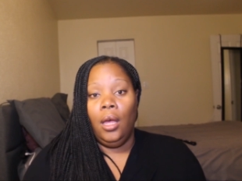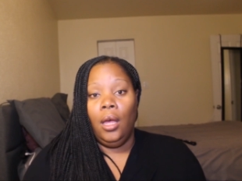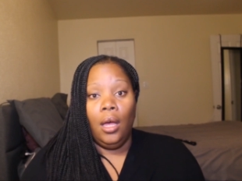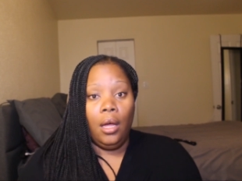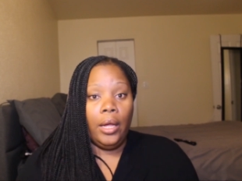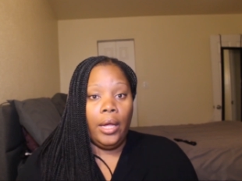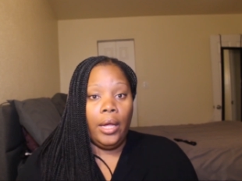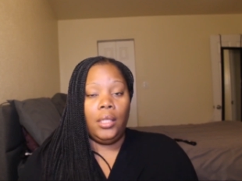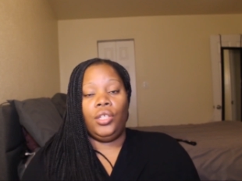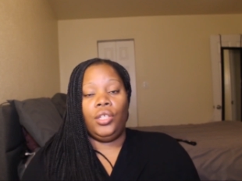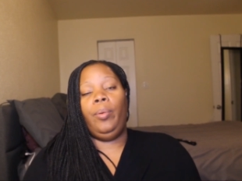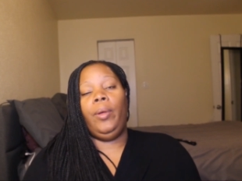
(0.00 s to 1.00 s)
Okay,
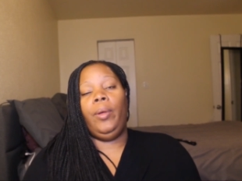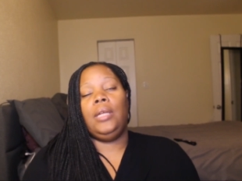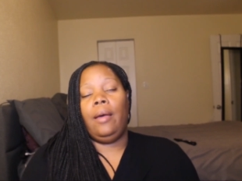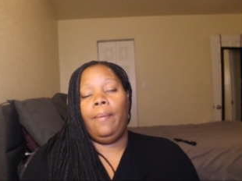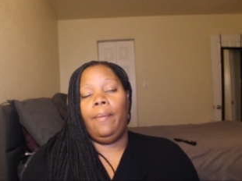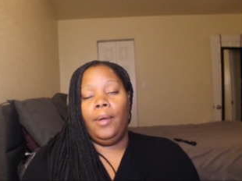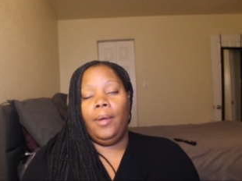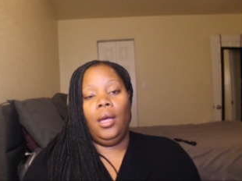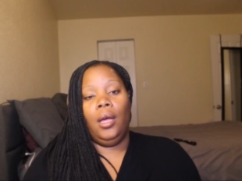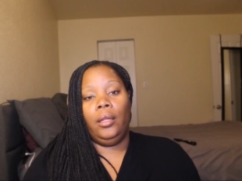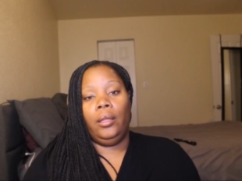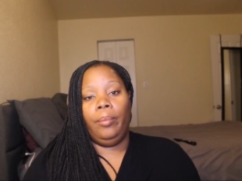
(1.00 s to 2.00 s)
so she picked
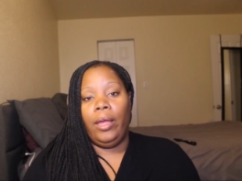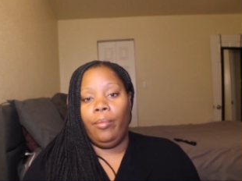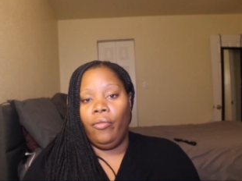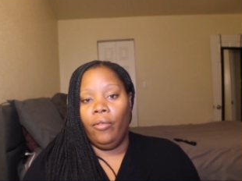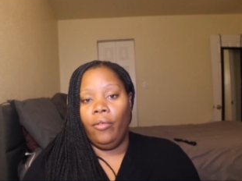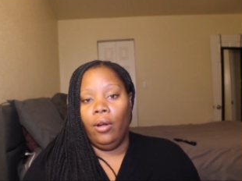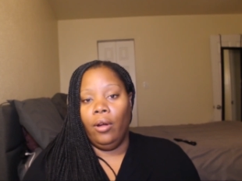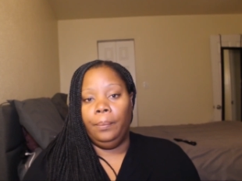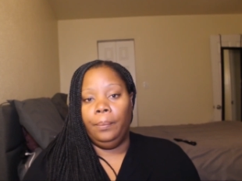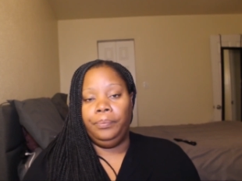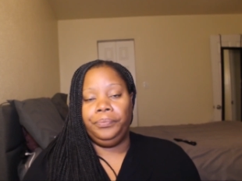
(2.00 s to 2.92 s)
up the baby from